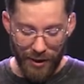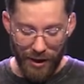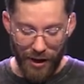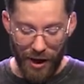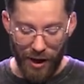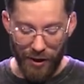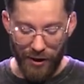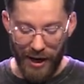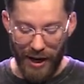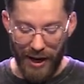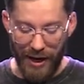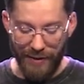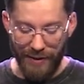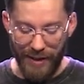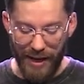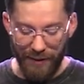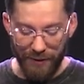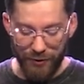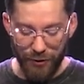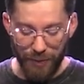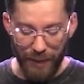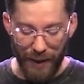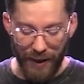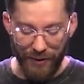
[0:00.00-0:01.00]
All right, and
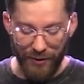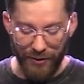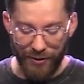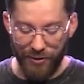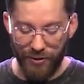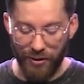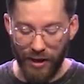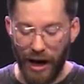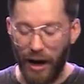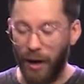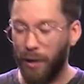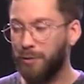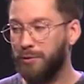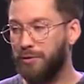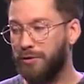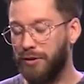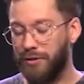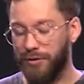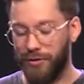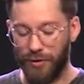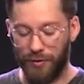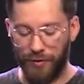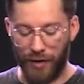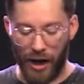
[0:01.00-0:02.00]
they've spent
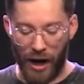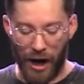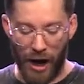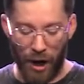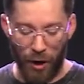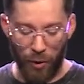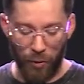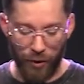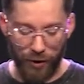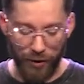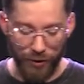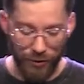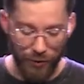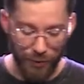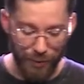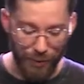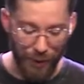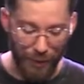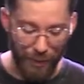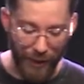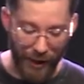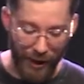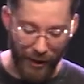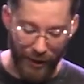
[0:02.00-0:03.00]
thousands of hours
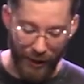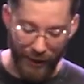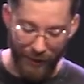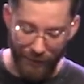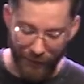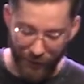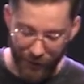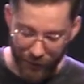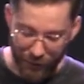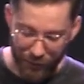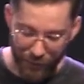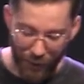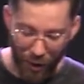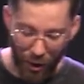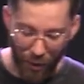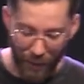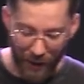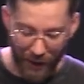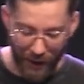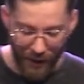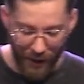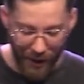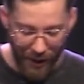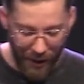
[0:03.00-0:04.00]
preparing for this
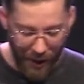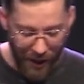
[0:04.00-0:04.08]
moment.